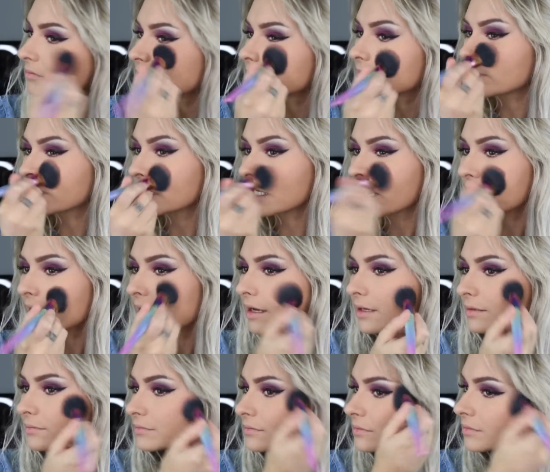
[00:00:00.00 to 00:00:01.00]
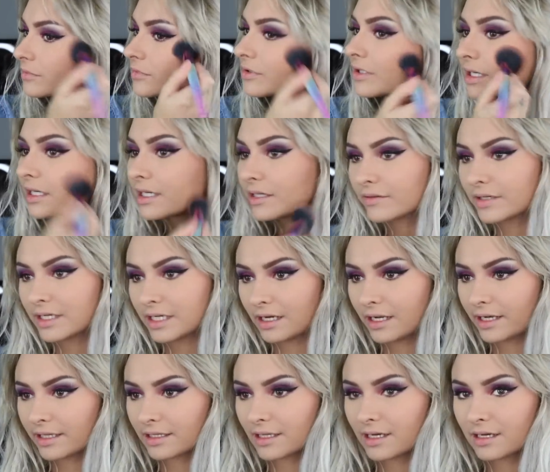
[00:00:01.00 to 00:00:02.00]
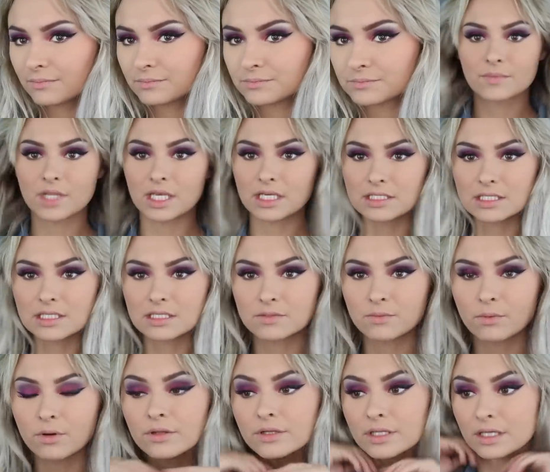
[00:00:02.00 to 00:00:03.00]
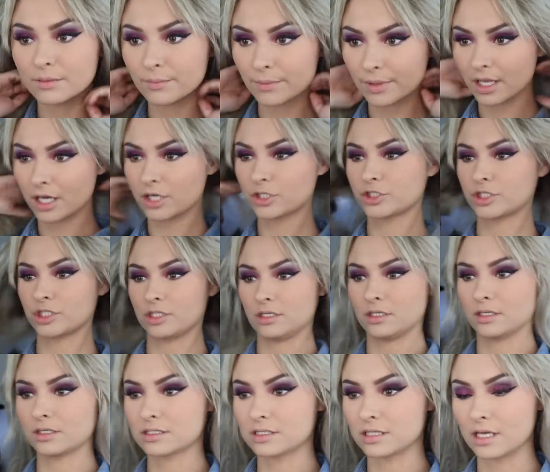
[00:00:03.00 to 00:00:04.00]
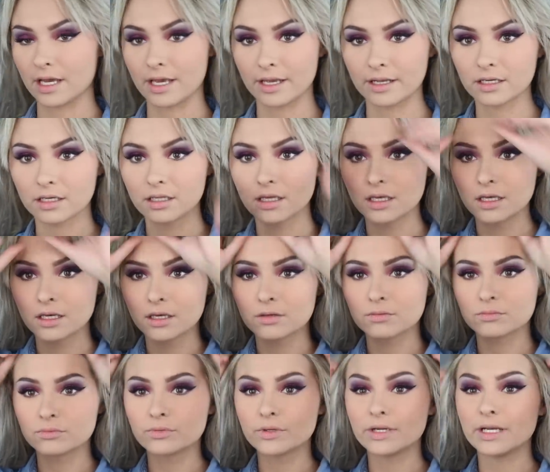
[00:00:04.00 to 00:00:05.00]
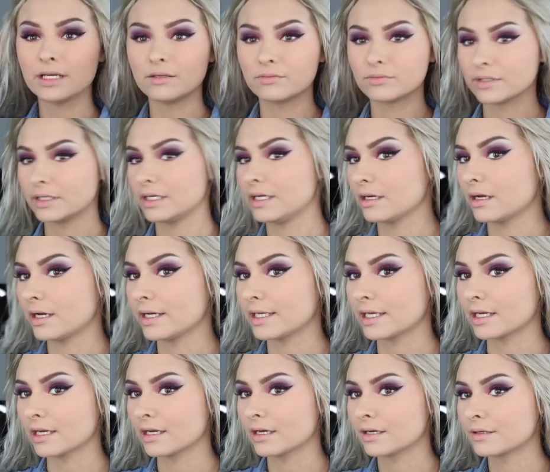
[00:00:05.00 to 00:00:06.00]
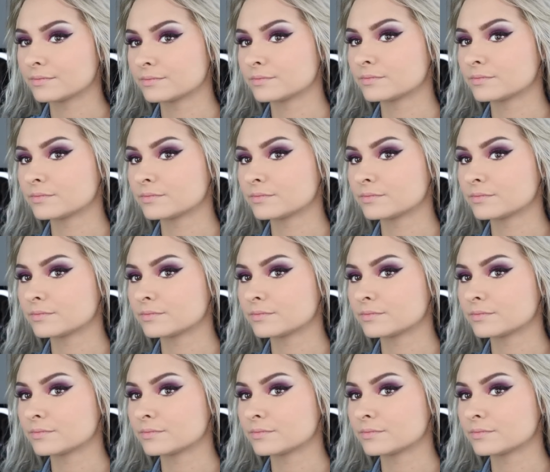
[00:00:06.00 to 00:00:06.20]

Really like that. Really, really like that. This is what the blush looks like. Really, really like it.